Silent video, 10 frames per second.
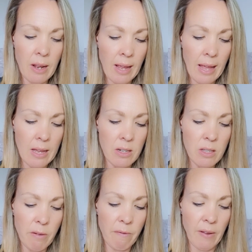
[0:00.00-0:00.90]
and
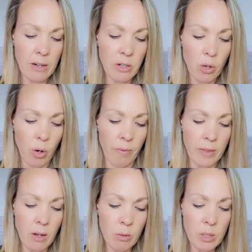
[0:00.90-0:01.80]
the fat on
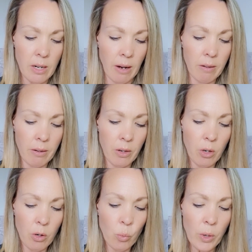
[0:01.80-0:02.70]
the altar.
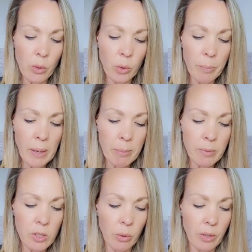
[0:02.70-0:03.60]
When all the people
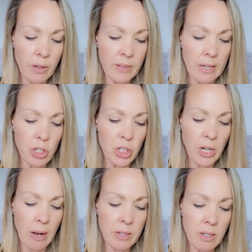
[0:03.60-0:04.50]
saw it, they
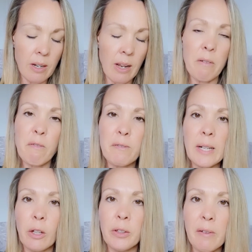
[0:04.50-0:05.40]
shouted and
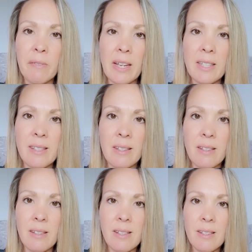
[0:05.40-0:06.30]
fell on their
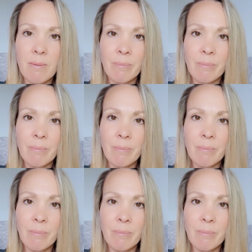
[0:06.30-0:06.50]
faces.